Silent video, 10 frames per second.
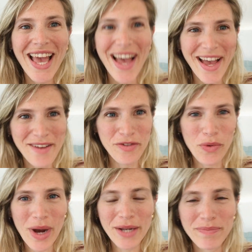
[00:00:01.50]
Hi
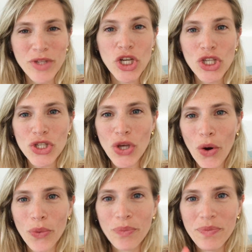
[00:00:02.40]
everyone.
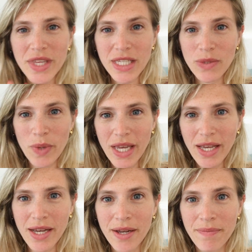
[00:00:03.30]
So this
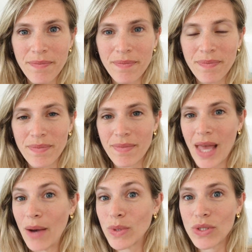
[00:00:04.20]
week
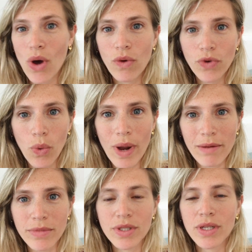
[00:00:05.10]
I was
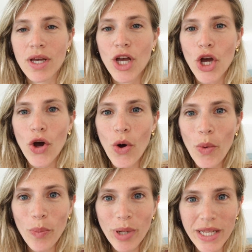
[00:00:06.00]
overwhelmed,
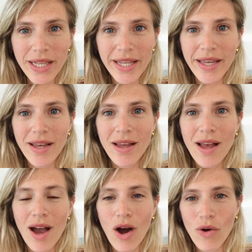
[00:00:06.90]
completely
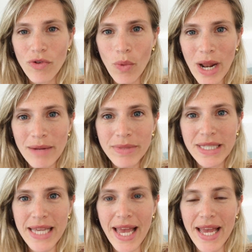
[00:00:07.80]

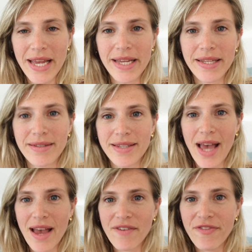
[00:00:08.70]
overwhelmed, and
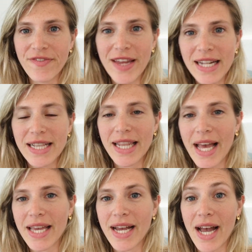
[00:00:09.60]
I felt
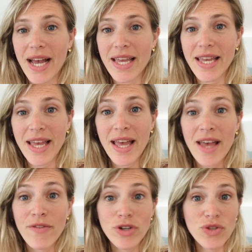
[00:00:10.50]
like I,
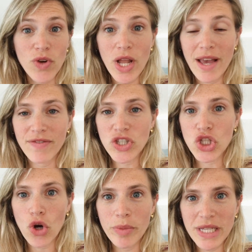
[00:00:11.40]
first of all, have
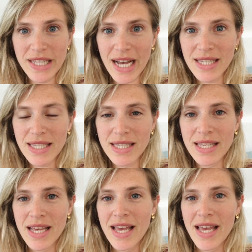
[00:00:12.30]
so many
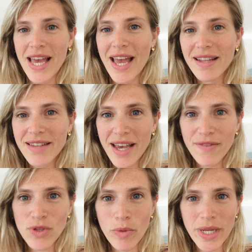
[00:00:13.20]
tasks and I
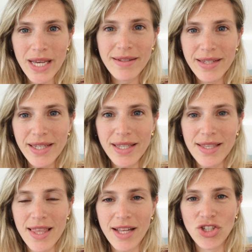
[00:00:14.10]
have so many
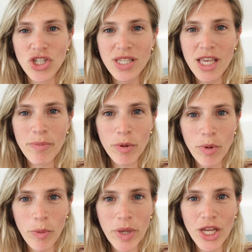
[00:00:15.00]
ideas that just keep on
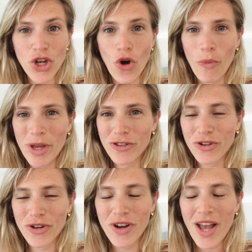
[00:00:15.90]
popping no
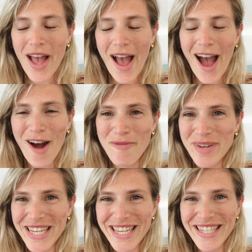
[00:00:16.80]
matter how
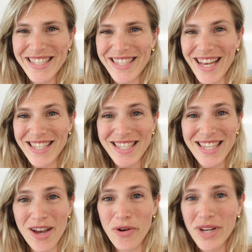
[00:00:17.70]
many
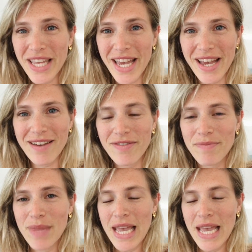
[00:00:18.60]
tasks I already have.